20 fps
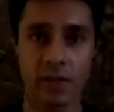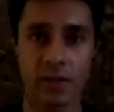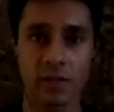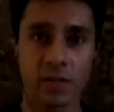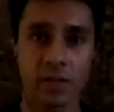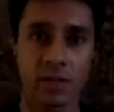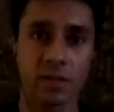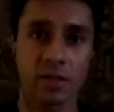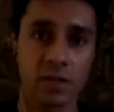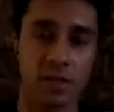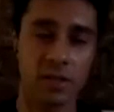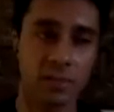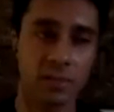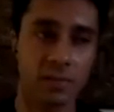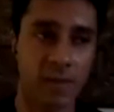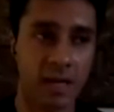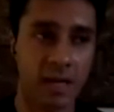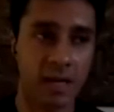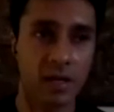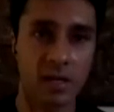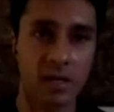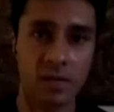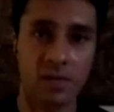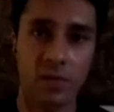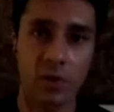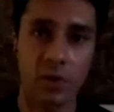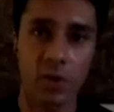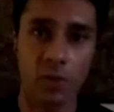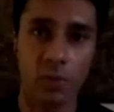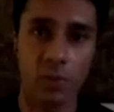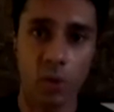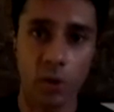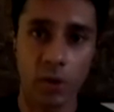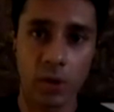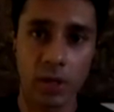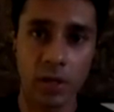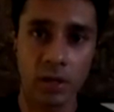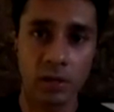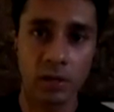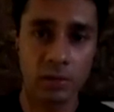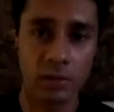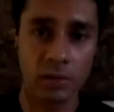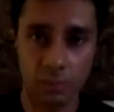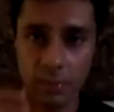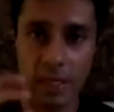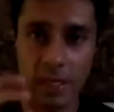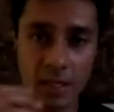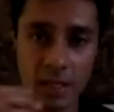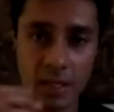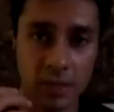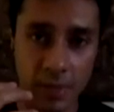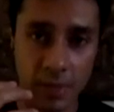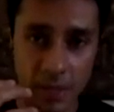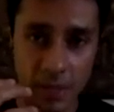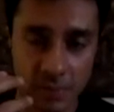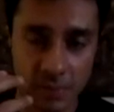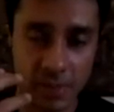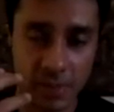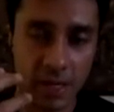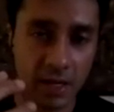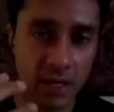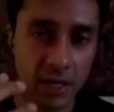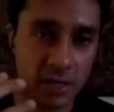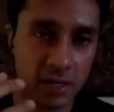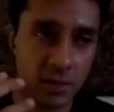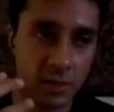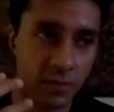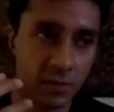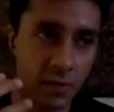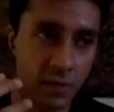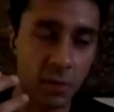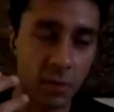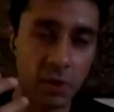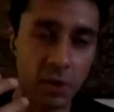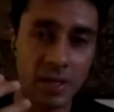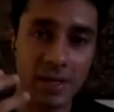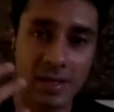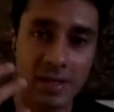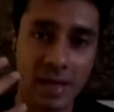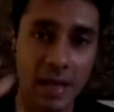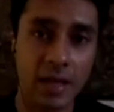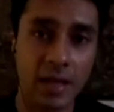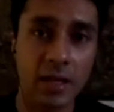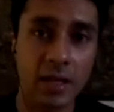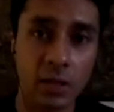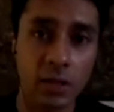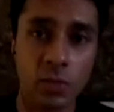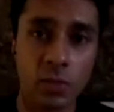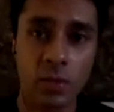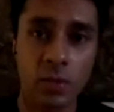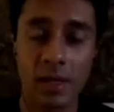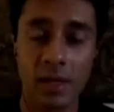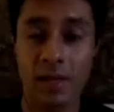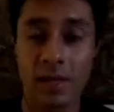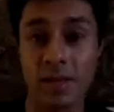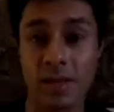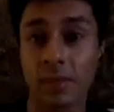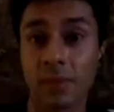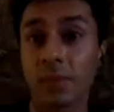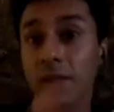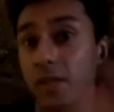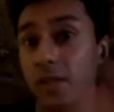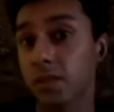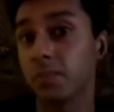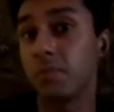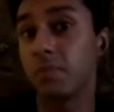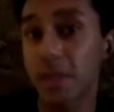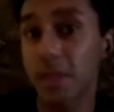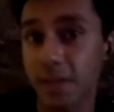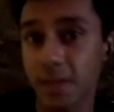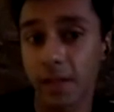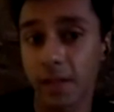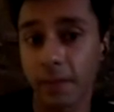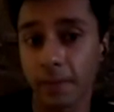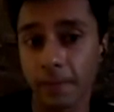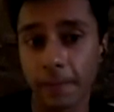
are just a mechanism for your body. It's, it's a mechanism of your body telling you that something's missing.